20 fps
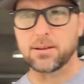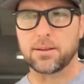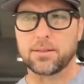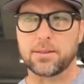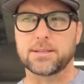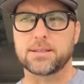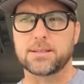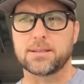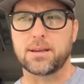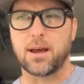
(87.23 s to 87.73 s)
on
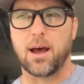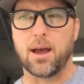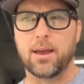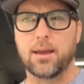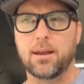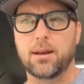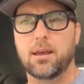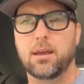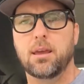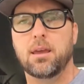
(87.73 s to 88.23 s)
the
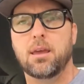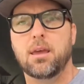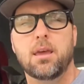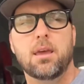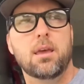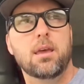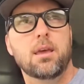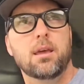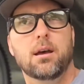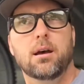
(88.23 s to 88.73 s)
side
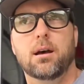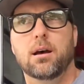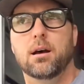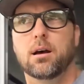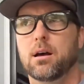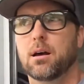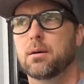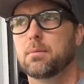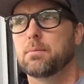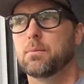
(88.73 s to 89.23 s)

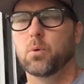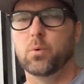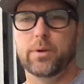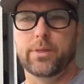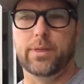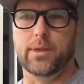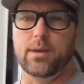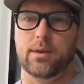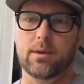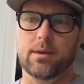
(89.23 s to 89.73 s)

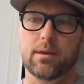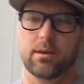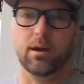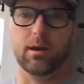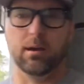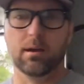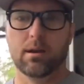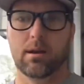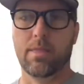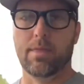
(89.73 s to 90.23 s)
with a heat
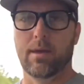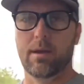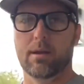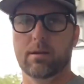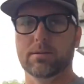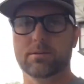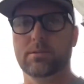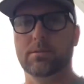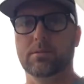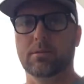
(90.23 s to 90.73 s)
gun, and then
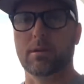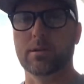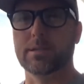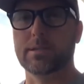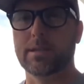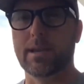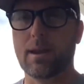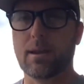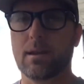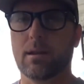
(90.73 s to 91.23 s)
I'll start
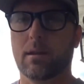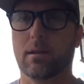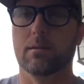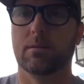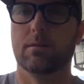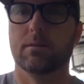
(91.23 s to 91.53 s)
sanding.